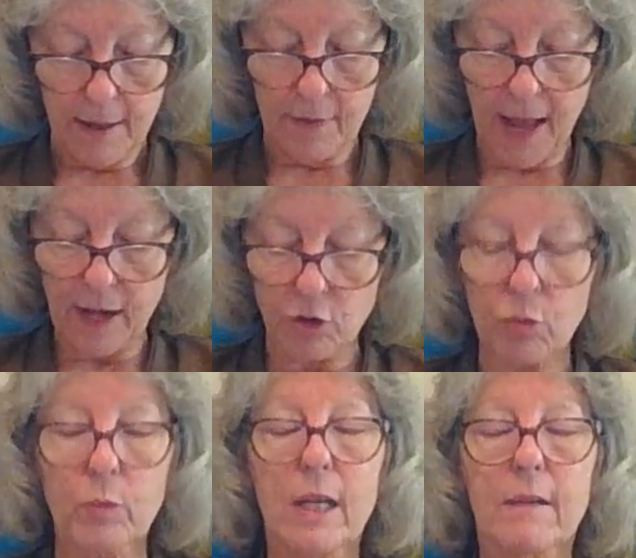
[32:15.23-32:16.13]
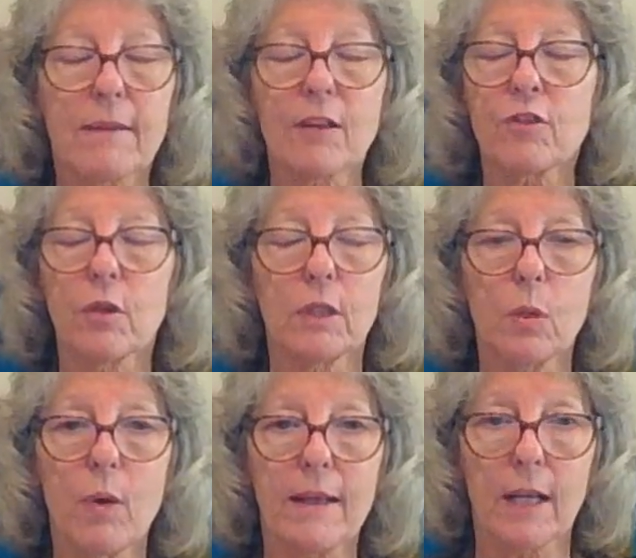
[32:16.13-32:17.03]
That's we. That's the
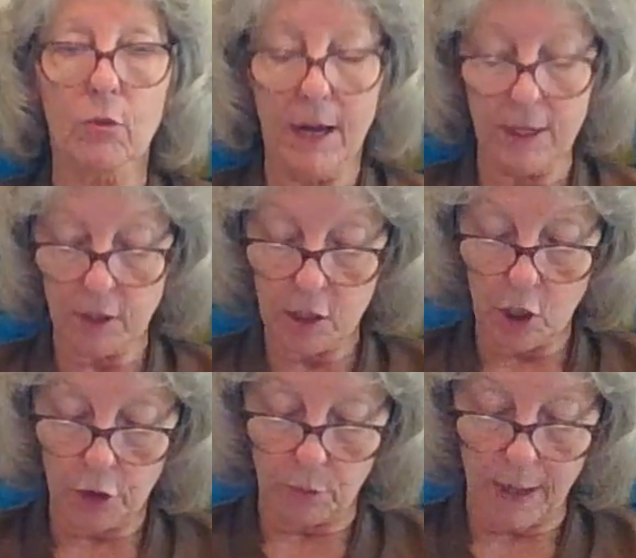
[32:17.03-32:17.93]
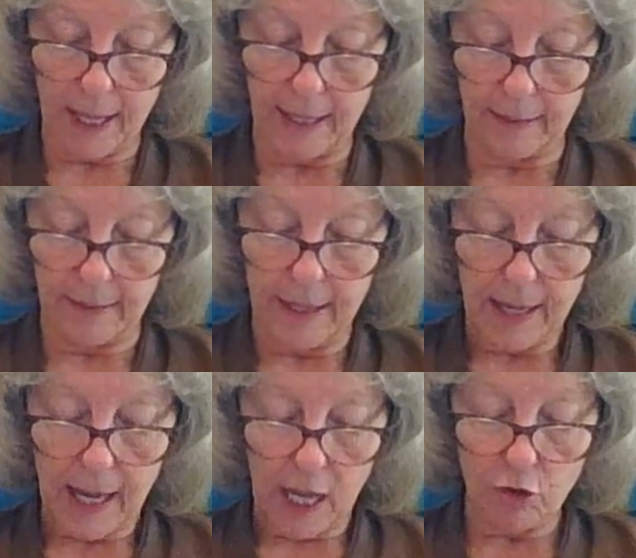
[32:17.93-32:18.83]
only way that grace is going to reign.
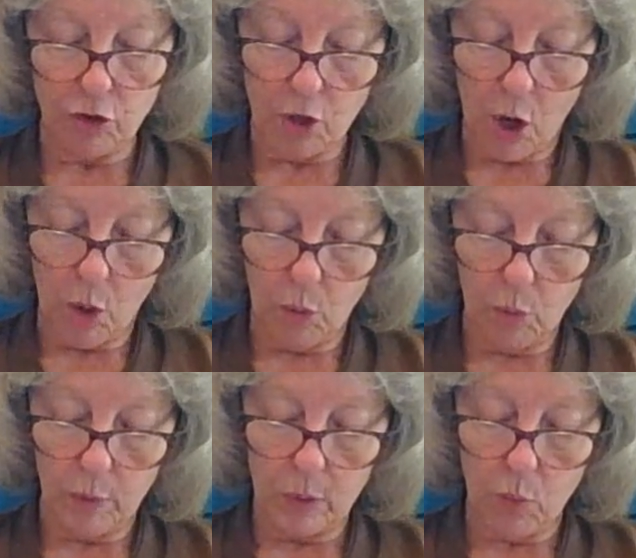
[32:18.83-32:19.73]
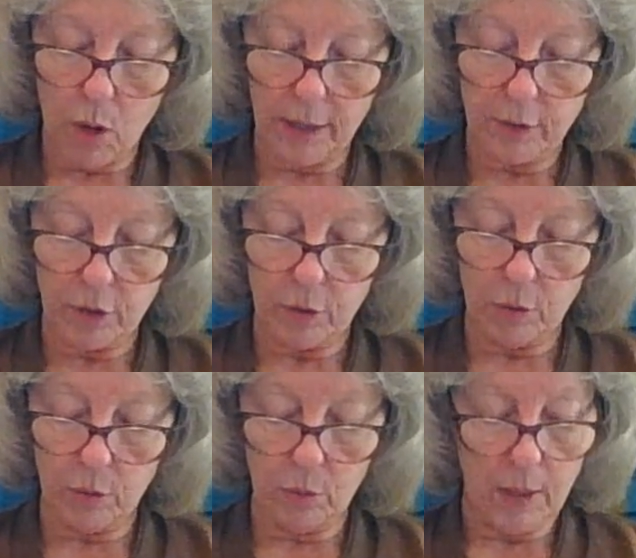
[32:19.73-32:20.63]
And so we want
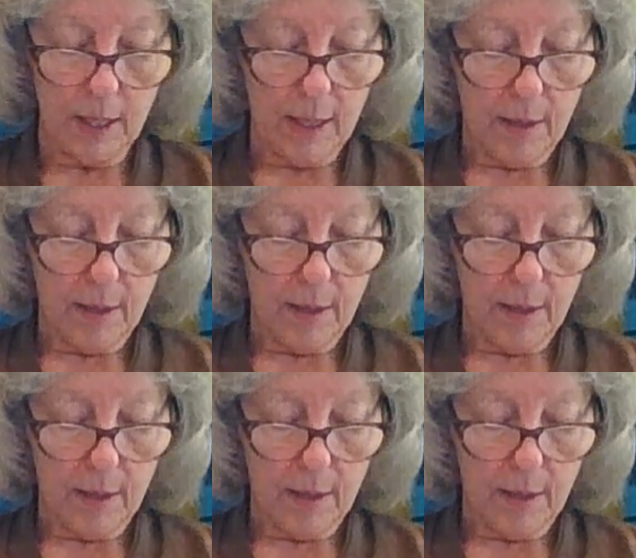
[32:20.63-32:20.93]
to.